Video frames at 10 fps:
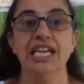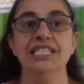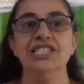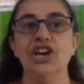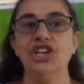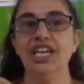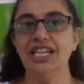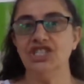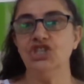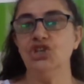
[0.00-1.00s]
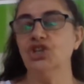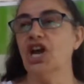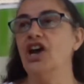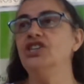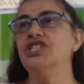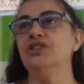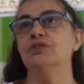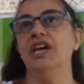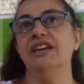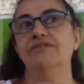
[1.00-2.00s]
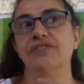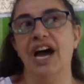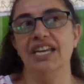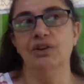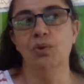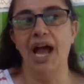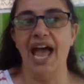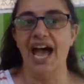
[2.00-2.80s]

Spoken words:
So yes, you're going to then find a way